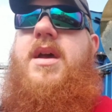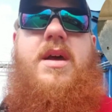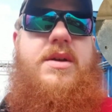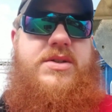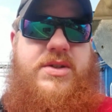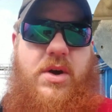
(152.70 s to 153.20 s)

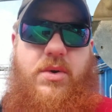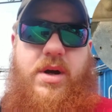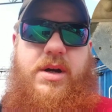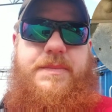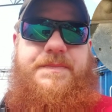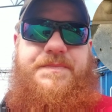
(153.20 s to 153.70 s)
So
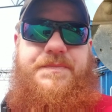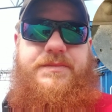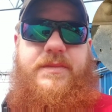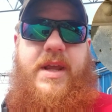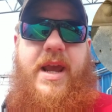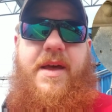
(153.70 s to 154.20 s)

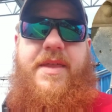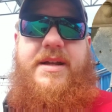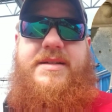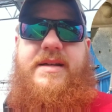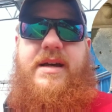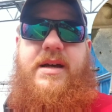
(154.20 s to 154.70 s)
yeah, that
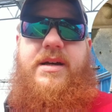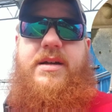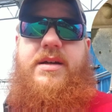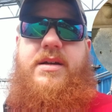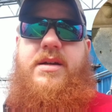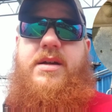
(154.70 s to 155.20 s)

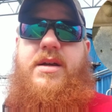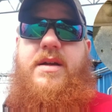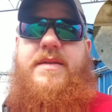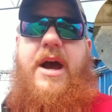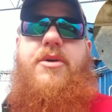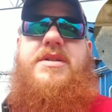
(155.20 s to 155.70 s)

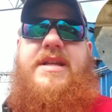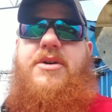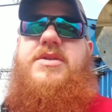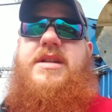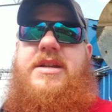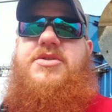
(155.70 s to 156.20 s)
was
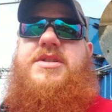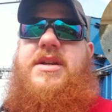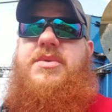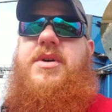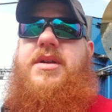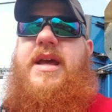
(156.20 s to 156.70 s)
an
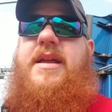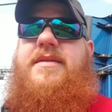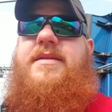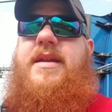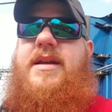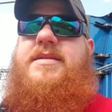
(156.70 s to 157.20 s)
interesting one.
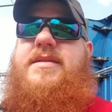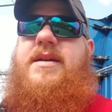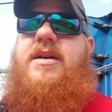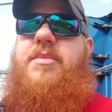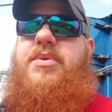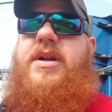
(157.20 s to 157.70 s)
That's
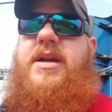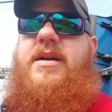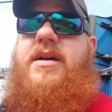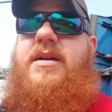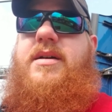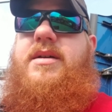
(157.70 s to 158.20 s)
pretty
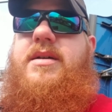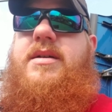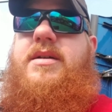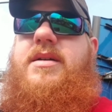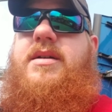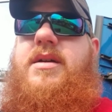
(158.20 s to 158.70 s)

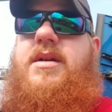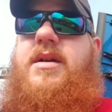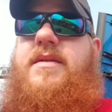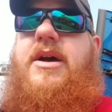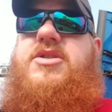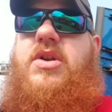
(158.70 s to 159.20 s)

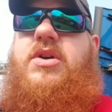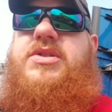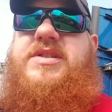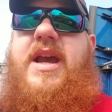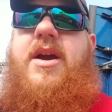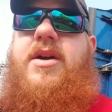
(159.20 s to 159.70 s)
that was a little
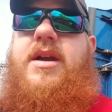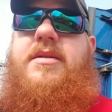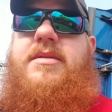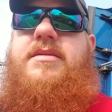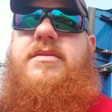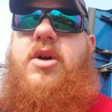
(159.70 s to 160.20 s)
scary. A
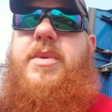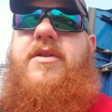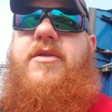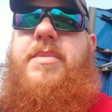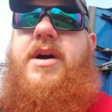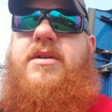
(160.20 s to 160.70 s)
little bit
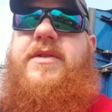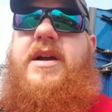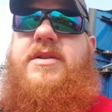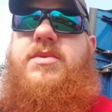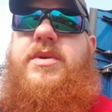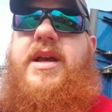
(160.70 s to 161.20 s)
of a pucker
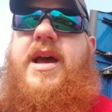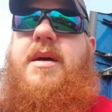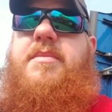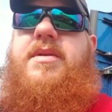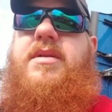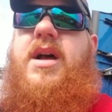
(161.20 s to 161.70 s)
factor when it
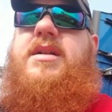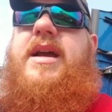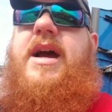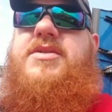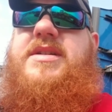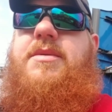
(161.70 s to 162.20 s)
happened. Luckily,
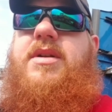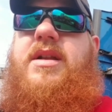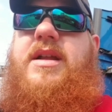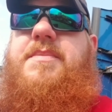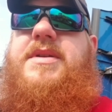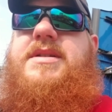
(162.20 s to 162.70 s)
I was able to
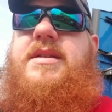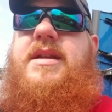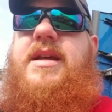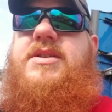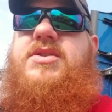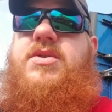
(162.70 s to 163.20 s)
limp it to the
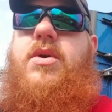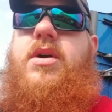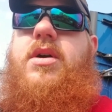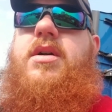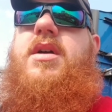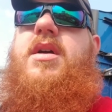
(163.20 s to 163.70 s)
next store,